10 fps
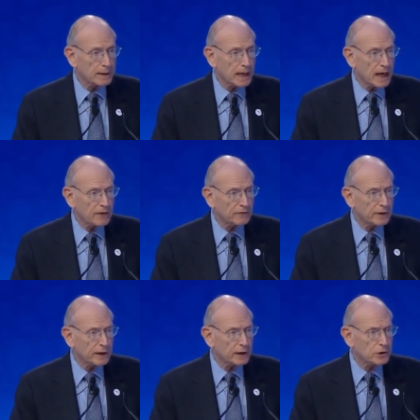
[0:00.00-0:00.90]

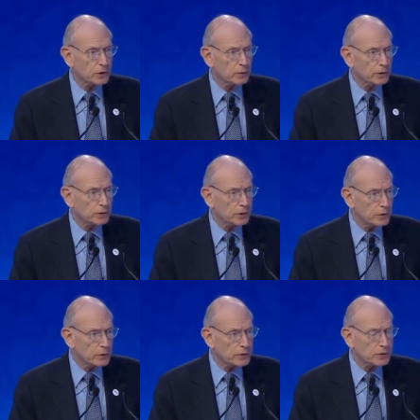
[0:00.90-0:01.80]
conflict and to
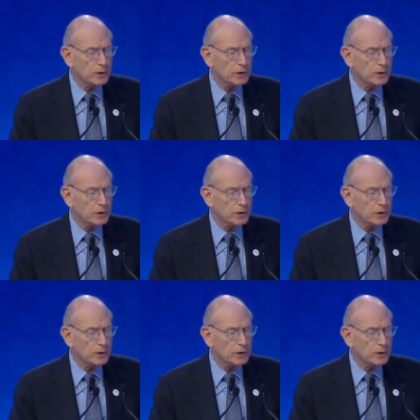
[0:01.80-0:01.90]
reduce